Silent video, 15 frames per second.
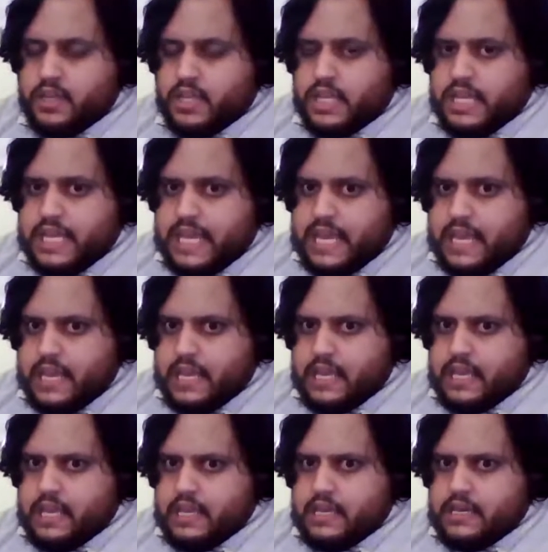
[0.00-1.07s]

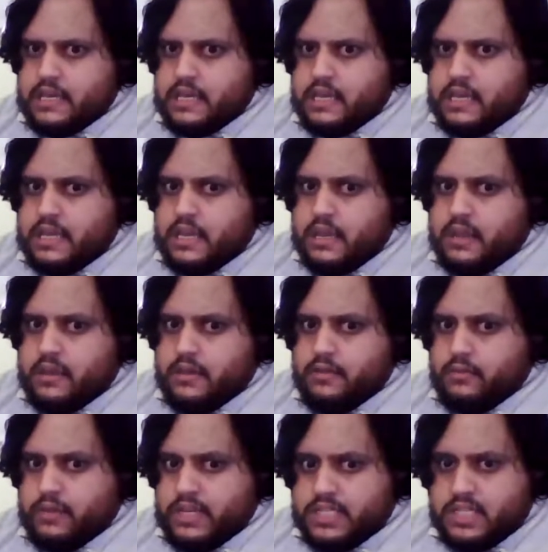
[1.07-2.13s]
and
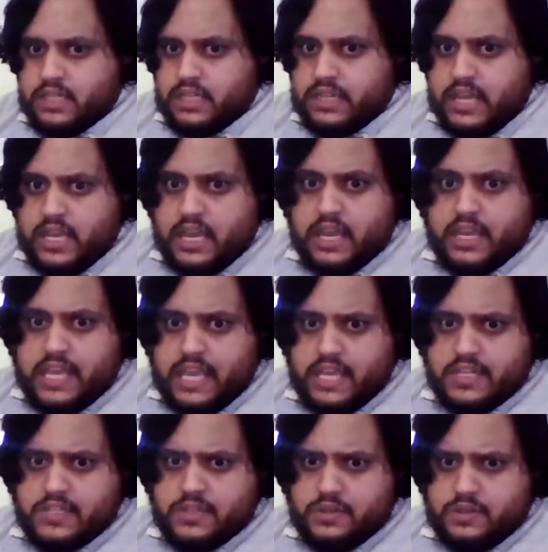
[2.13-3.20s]
recently that got
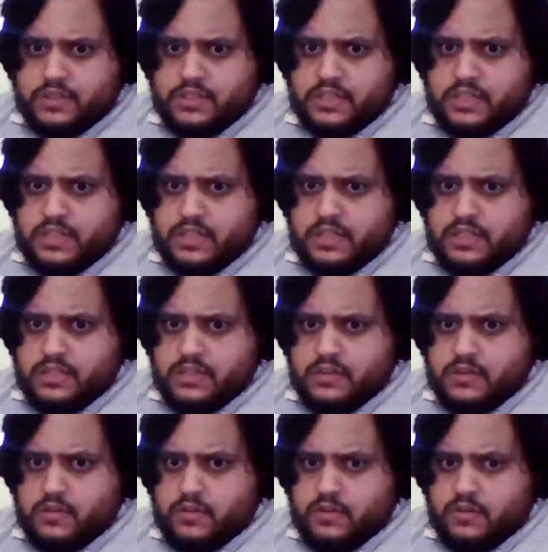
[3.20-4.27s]
canceled,
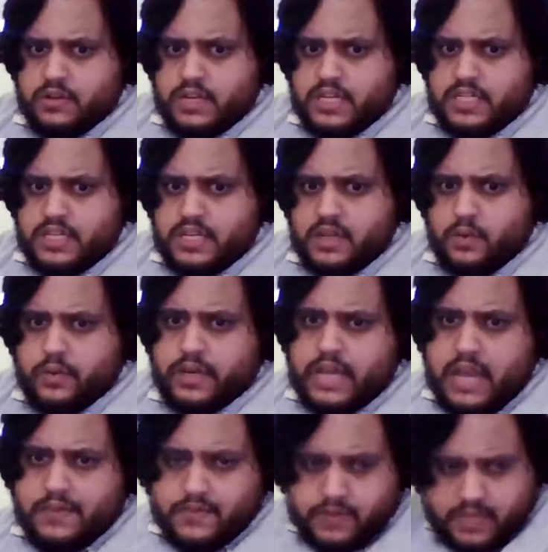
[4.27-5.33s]
or Nintendo went
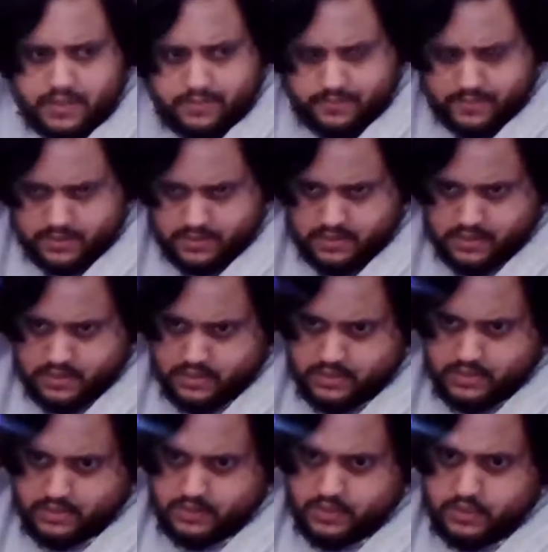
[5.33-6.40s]
after him,
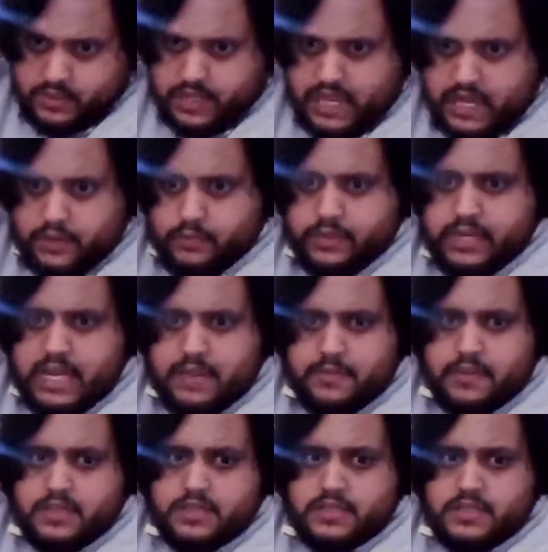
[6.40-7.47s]
so he had to rename
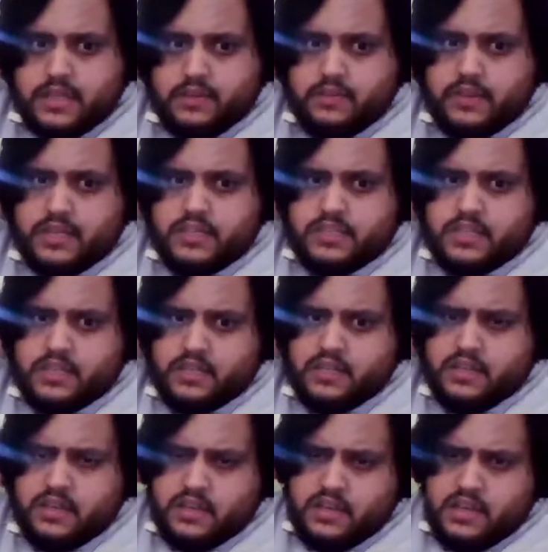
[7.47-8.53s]
his series and
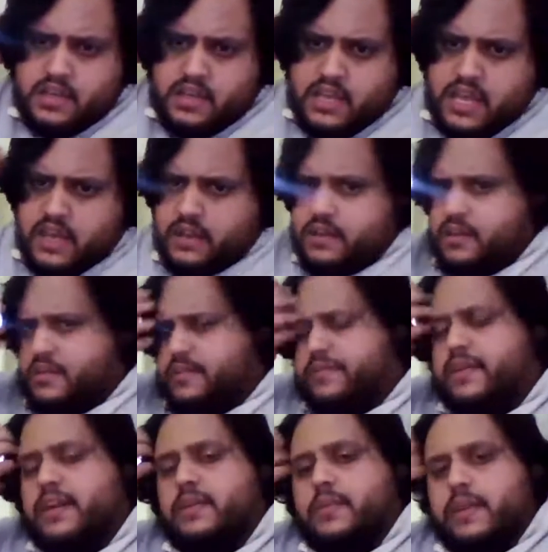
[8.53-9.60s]
had to find
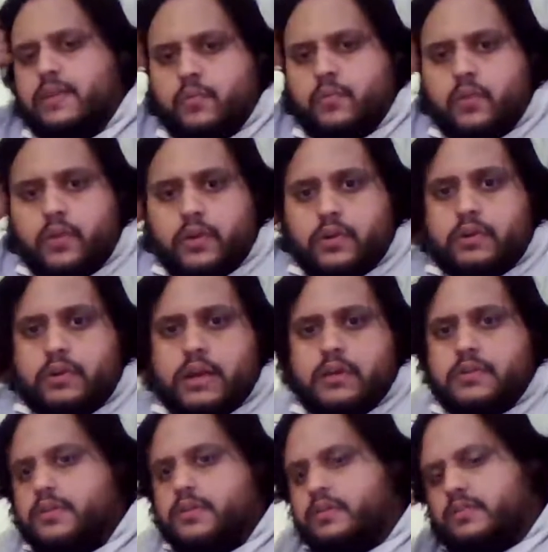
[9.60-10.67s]
a way to work around
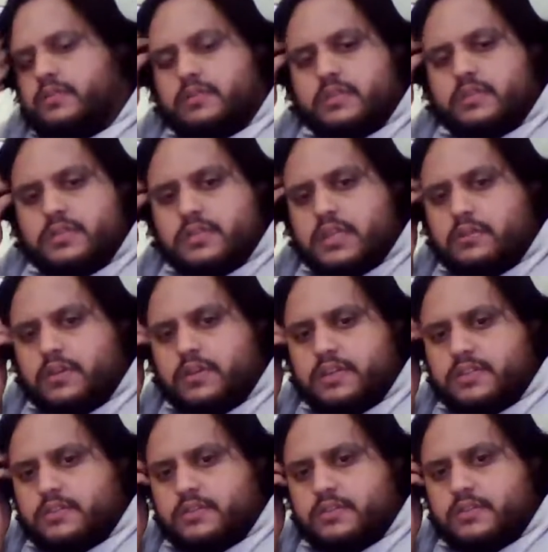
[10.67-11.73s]
the series
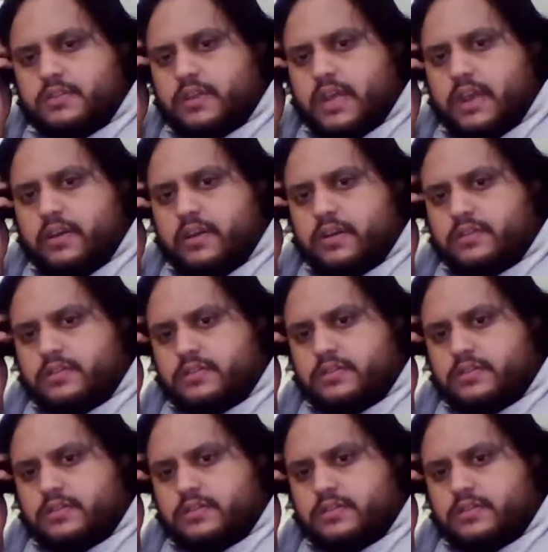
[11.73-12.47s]
and characters